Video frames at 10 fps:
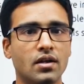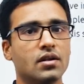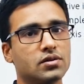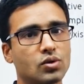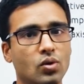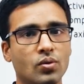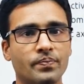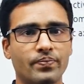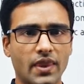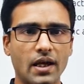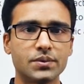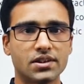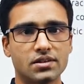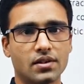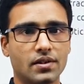So I'm
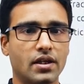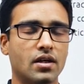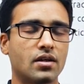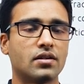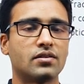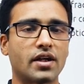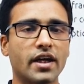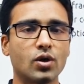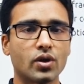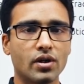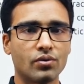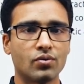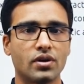just trying to give